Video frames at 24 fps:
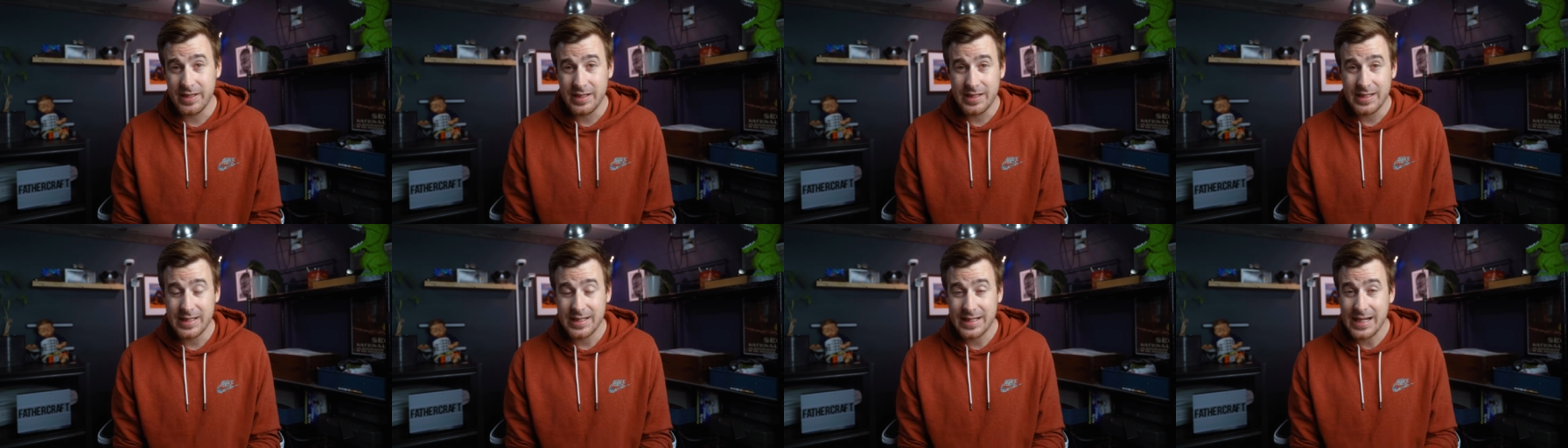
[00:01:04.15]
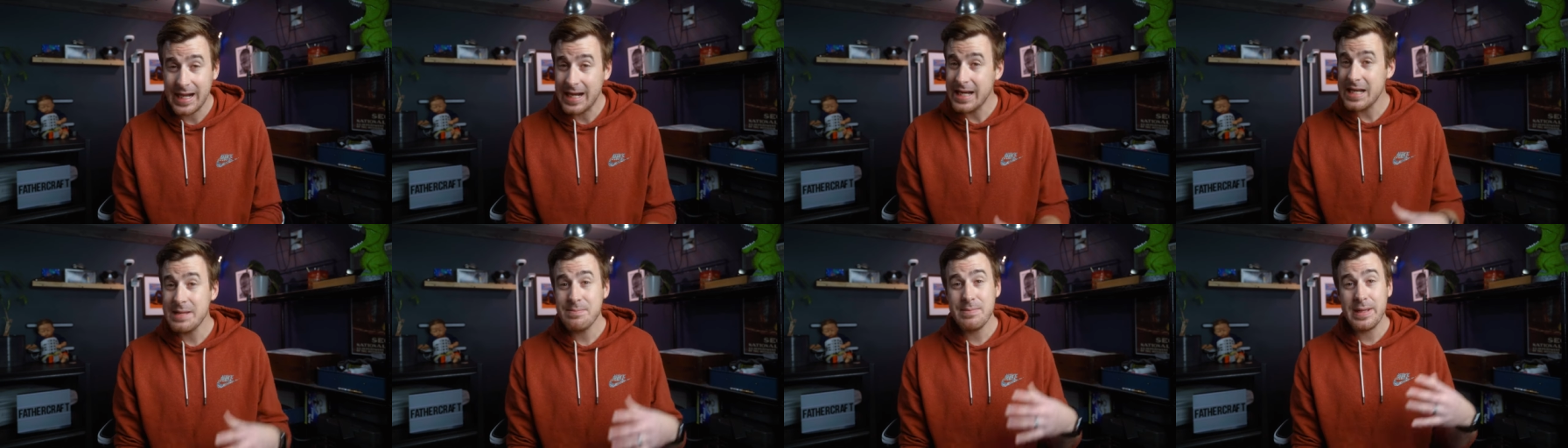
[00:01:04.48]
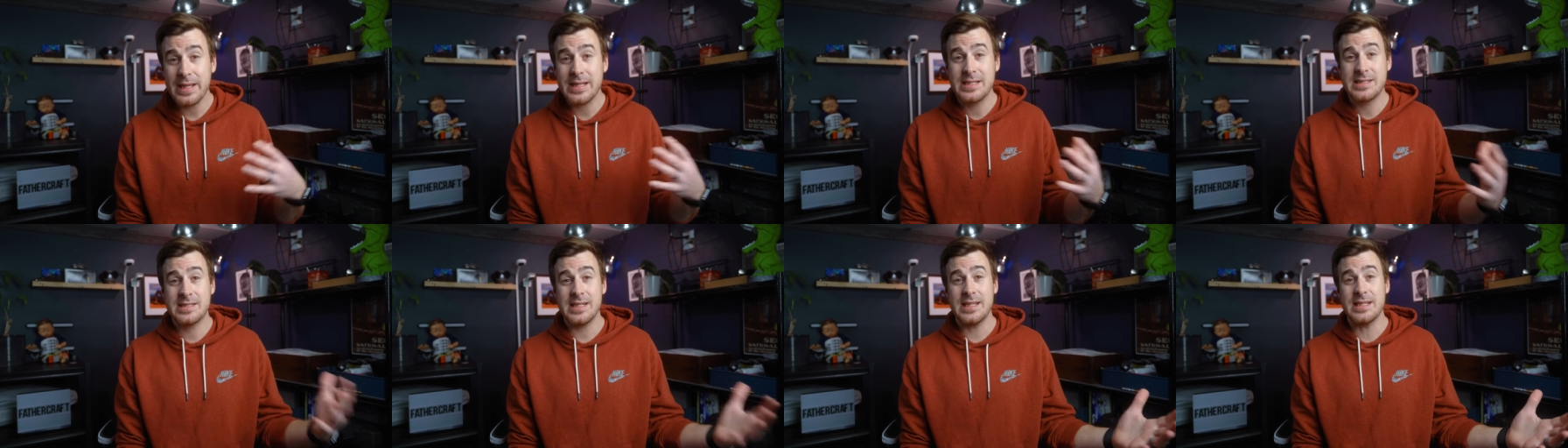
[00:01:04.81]
and it kind of
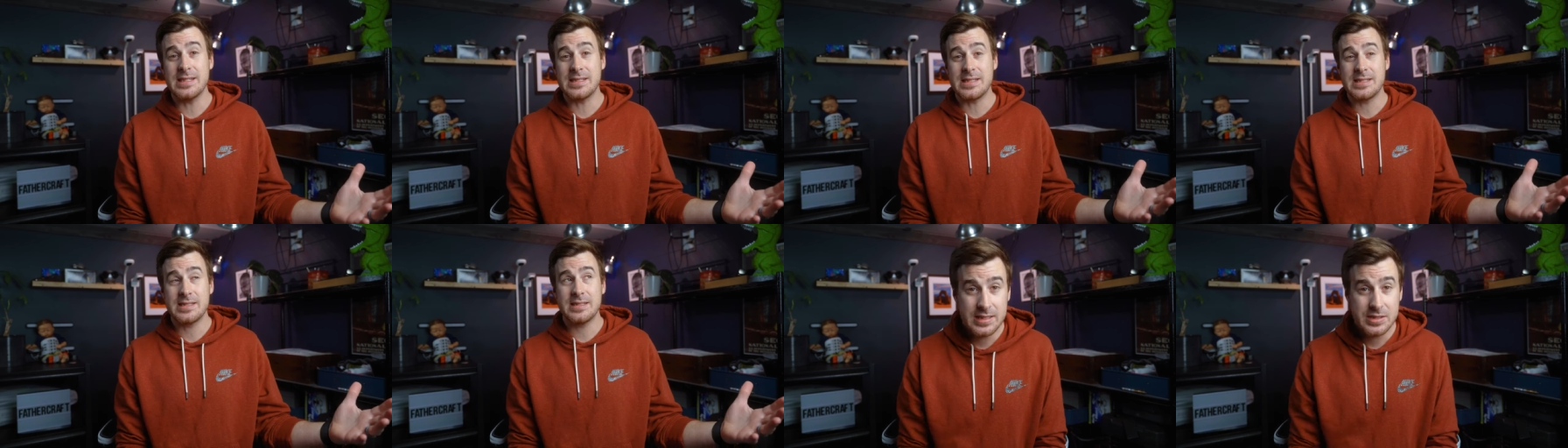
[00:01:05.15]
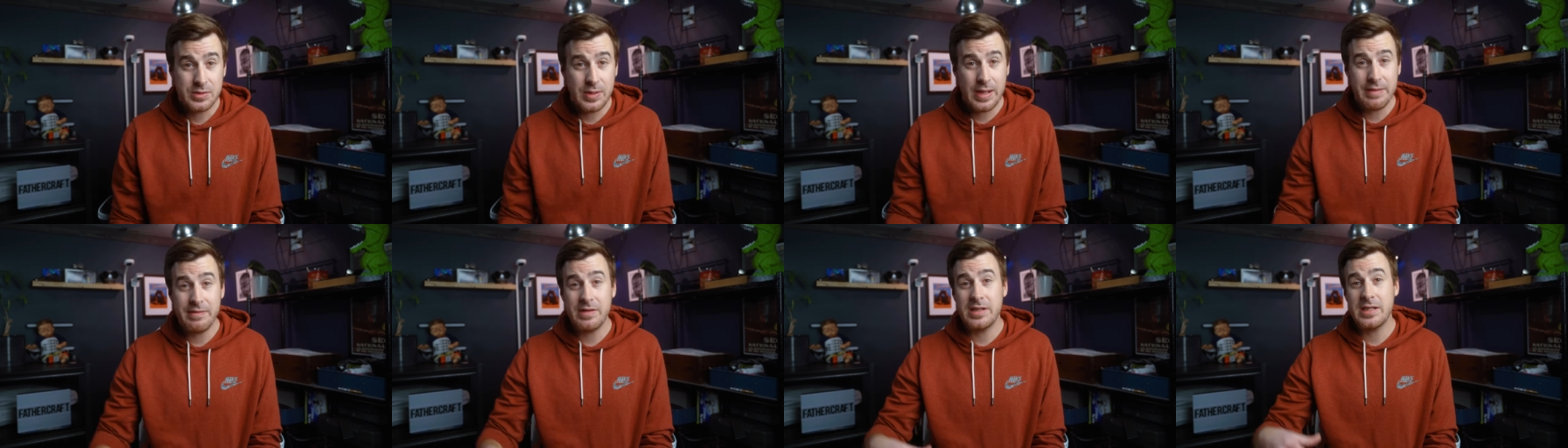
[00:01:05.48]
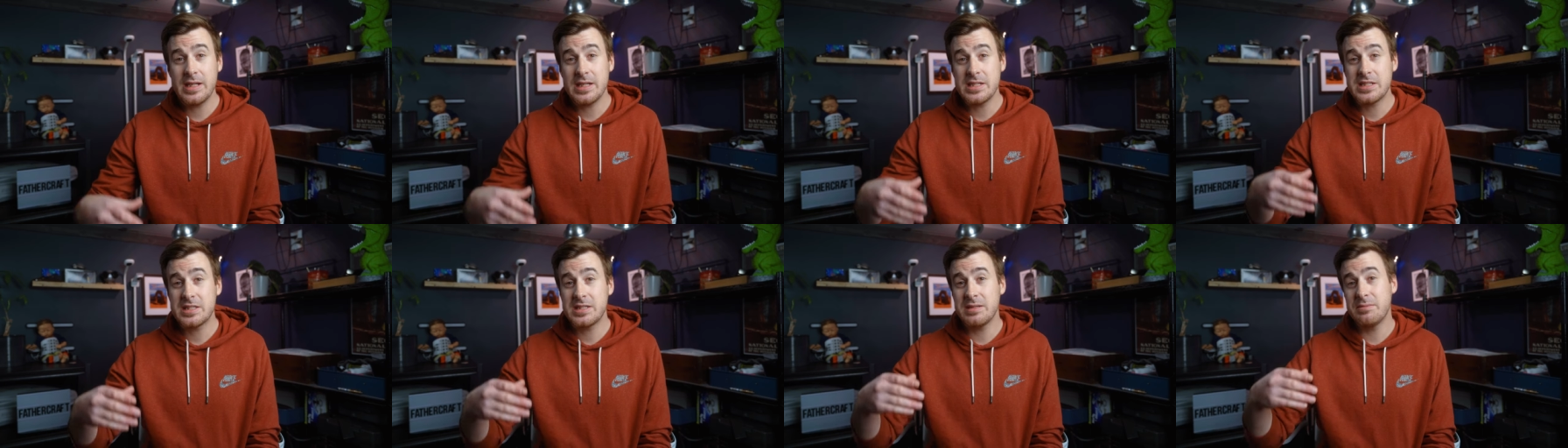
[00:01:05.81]
makes sense. So having
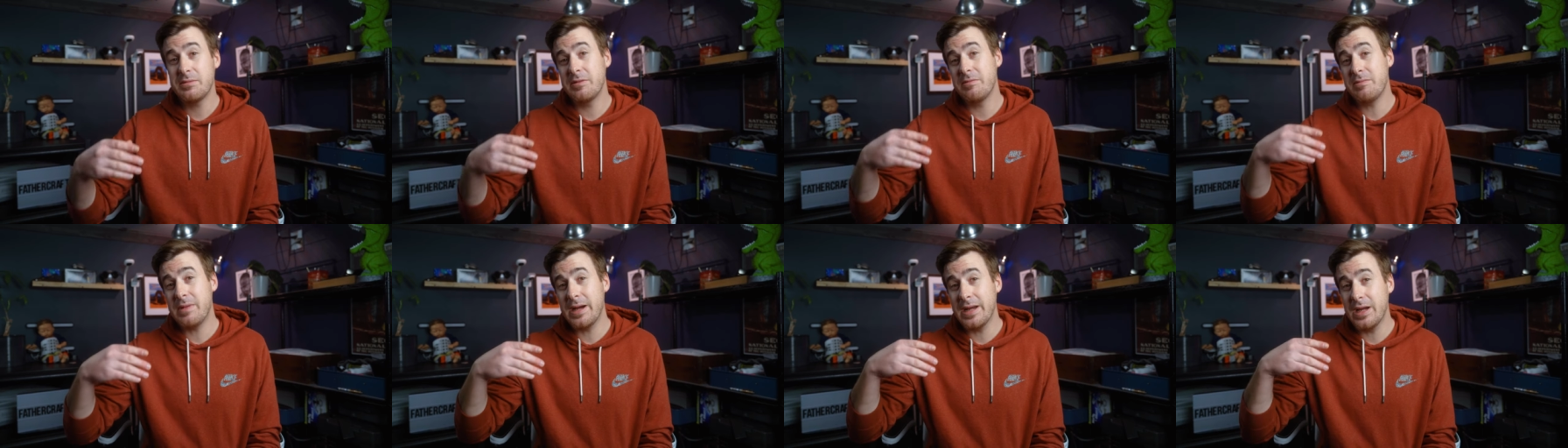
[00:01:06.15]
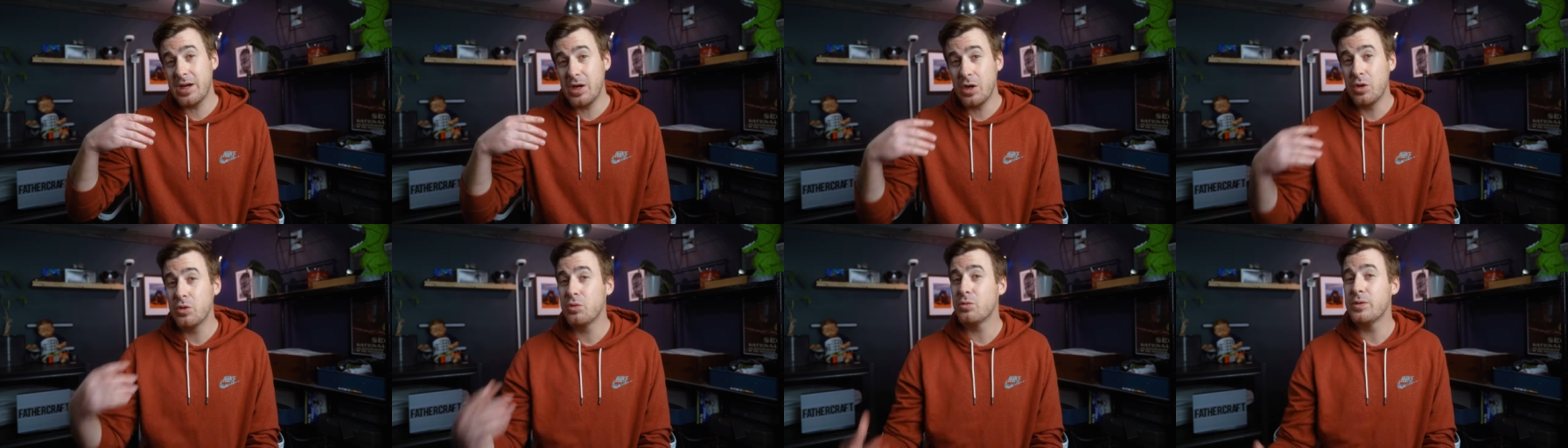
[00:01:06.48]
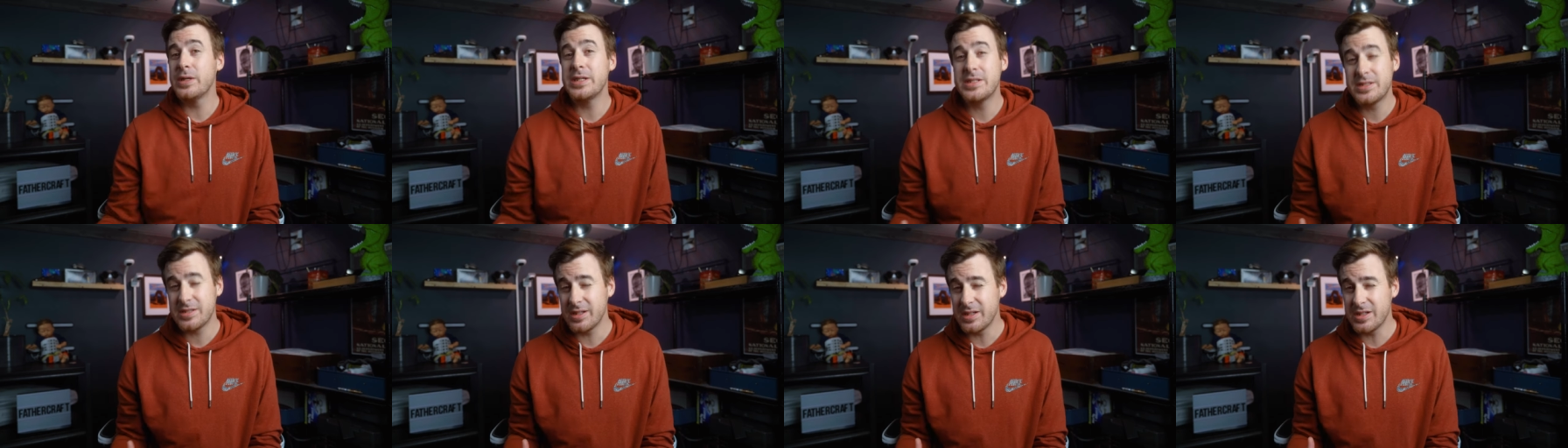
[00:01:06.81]
done some of my own
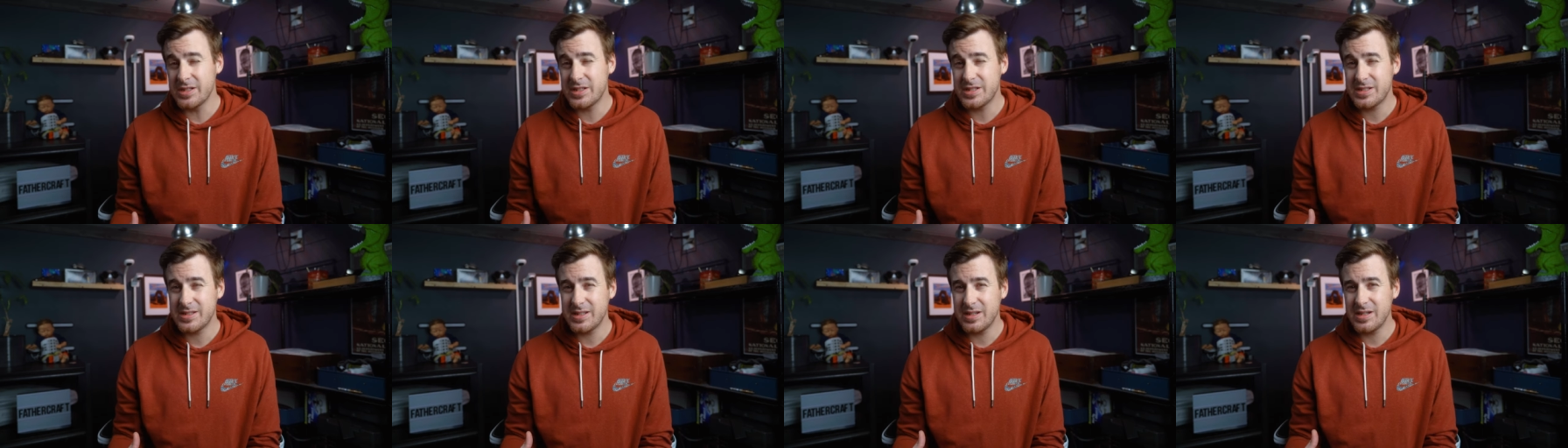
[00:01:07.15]
research,